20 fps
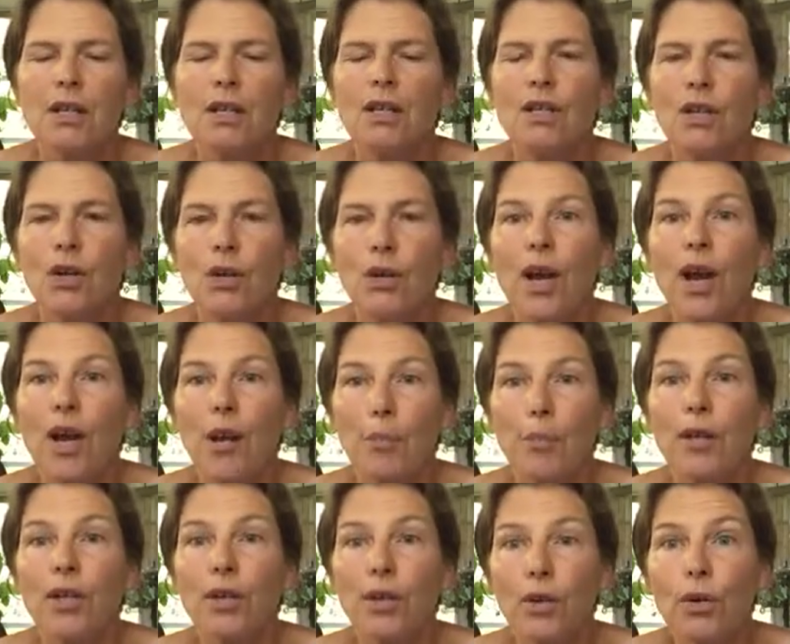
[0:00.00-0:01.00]
So
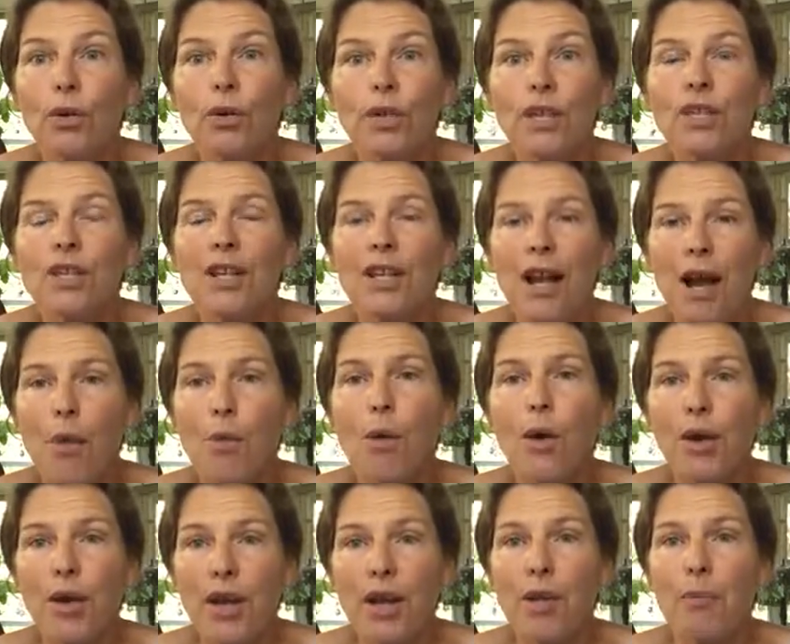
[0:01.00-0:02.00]
helping your horse to not
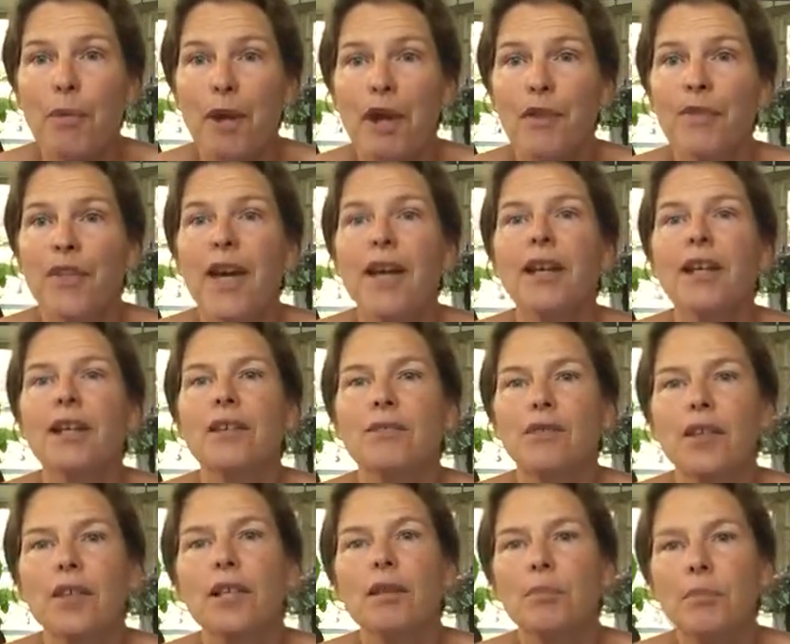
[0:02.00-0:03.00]
worry about that
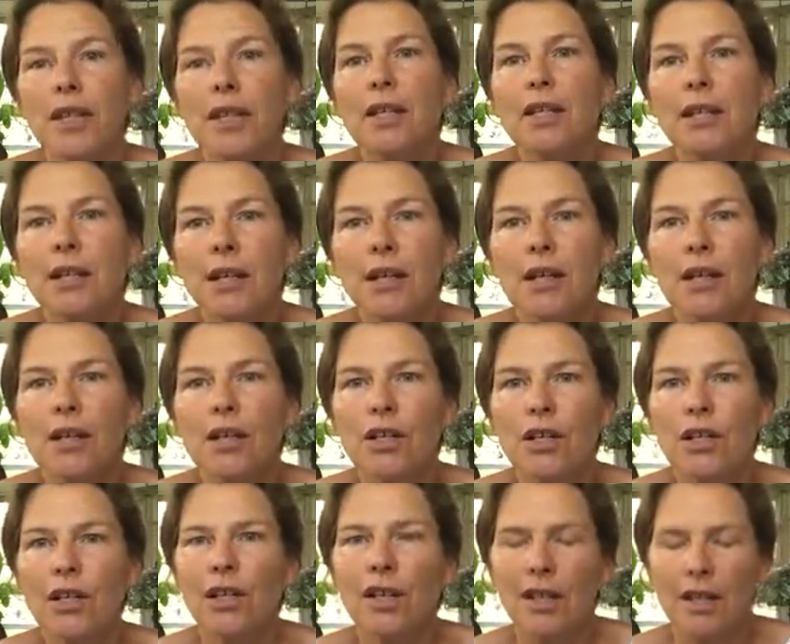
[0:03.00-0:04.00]
could really be a
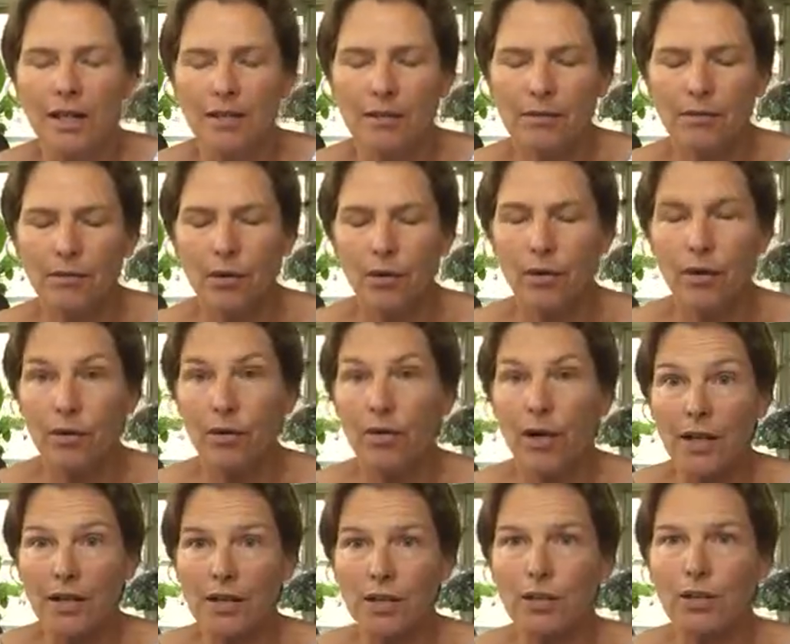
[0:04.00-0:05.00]
good thing, or the
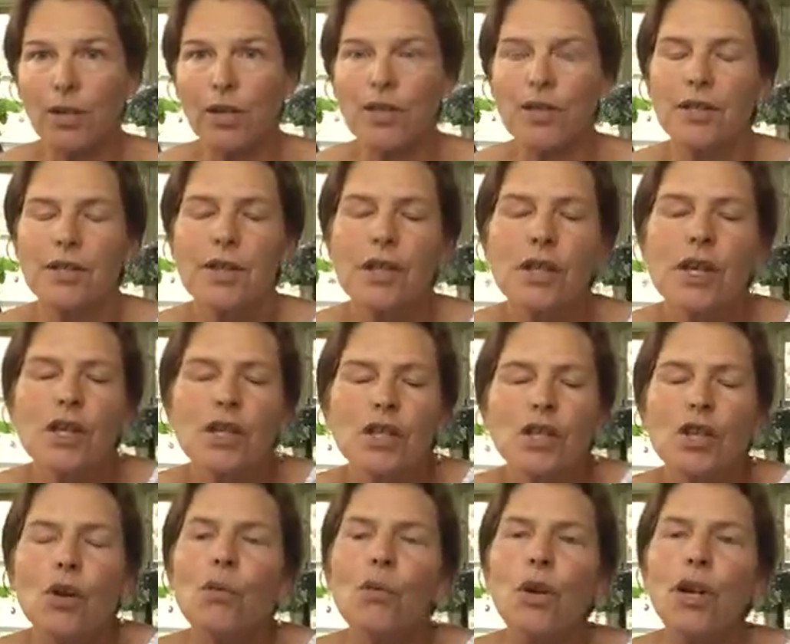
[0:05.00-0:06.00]
rescue horse.
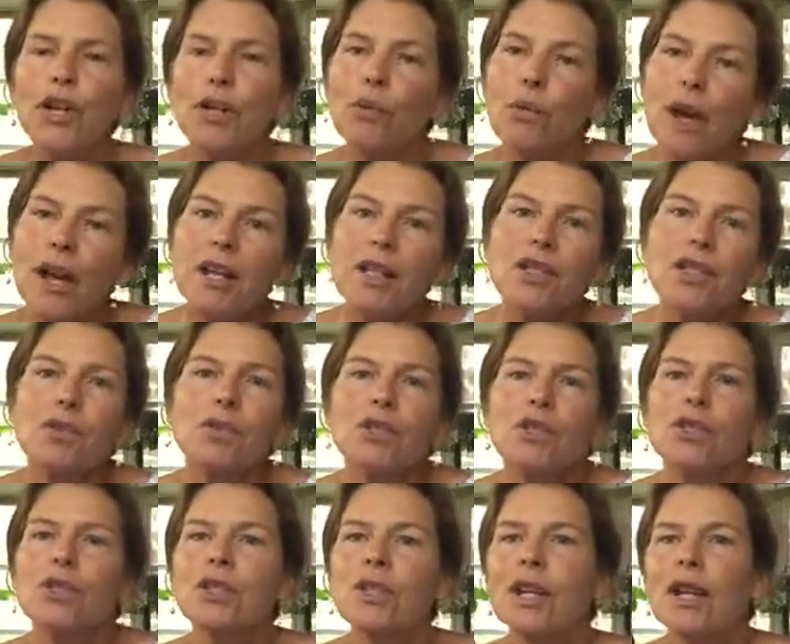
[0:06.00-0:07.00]
So what you want to do
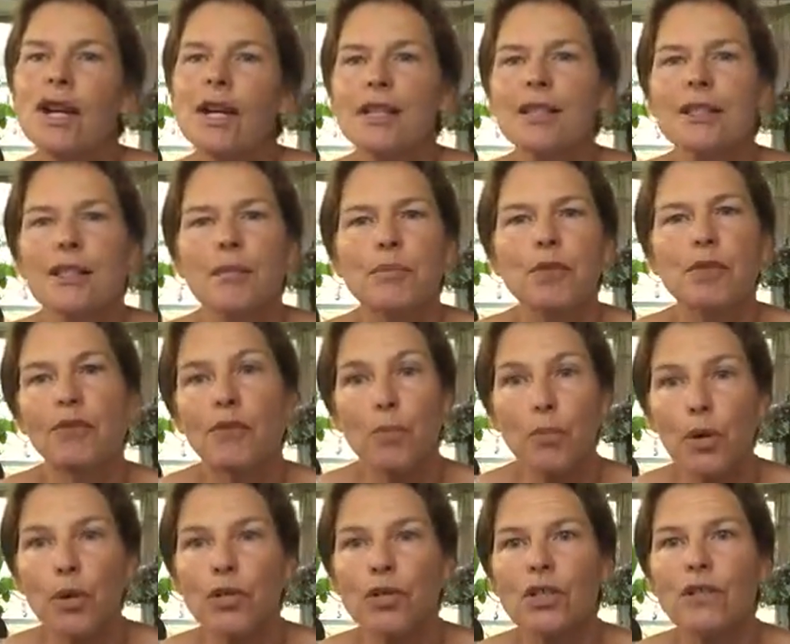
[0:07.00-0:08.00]
is use the concepts of
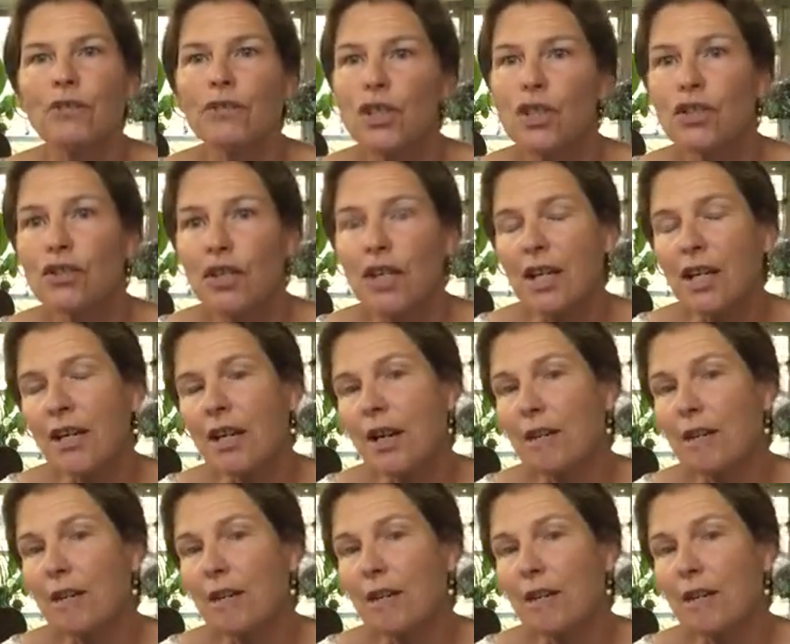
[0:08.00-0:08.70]
approach and retreat.